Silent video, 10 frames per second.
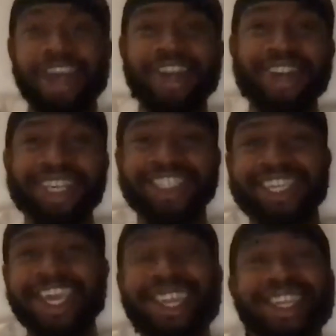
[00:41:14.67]
I gotta
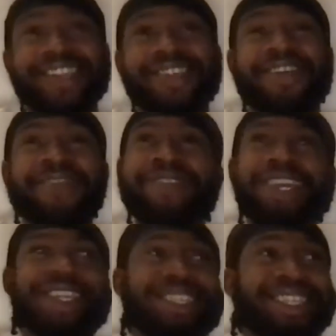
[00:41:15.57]
stay. You know what I
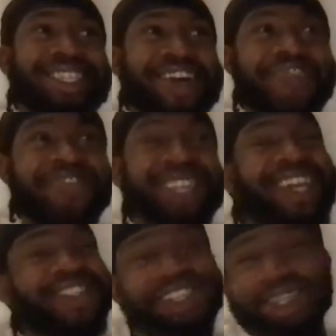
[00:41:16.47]
mean? It comes
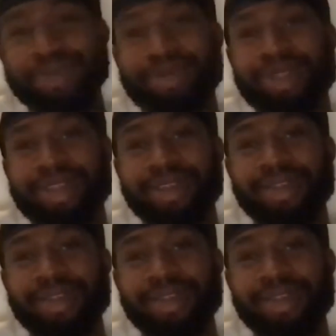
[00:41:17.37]
naturally, my brother.